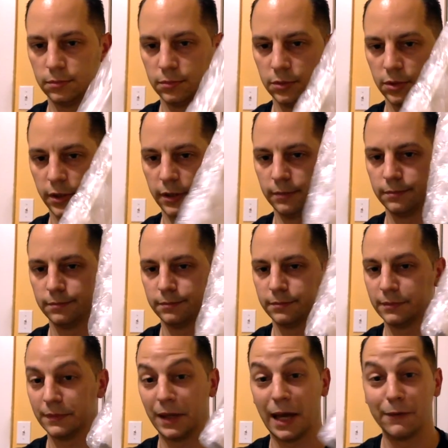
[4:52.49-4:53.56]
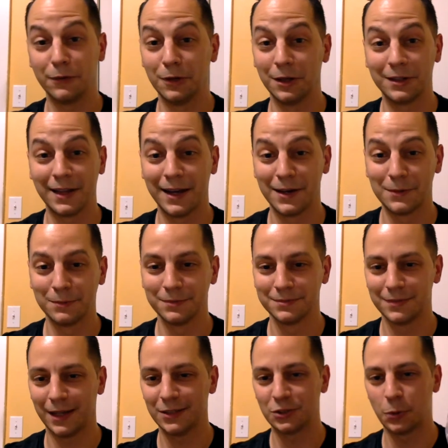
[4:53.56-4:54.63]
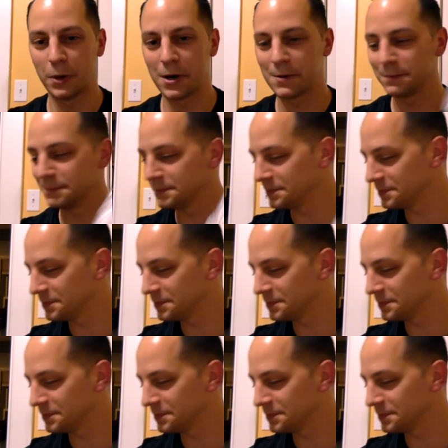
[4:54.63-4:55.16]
See, haven't looked at them, I swear.